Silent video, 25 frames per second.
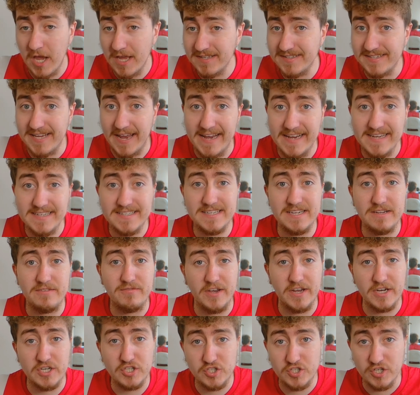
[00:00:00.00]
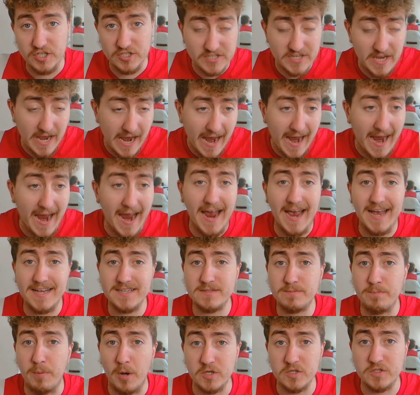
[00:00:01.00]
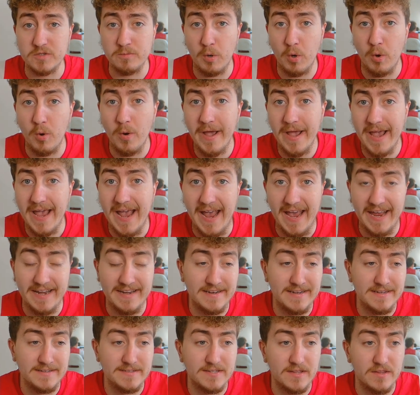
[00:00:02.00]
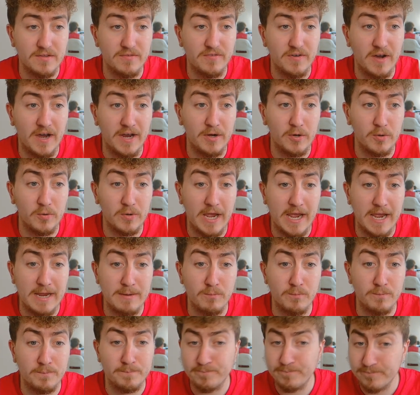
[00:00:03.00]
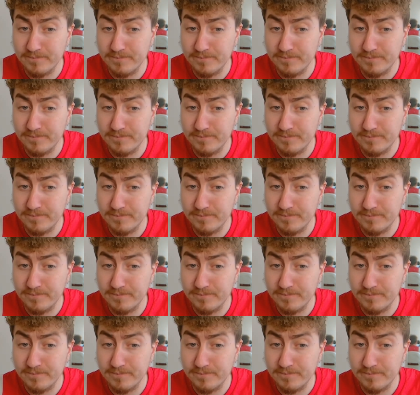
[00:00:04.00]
tasty fixtures as possible heading into the final game.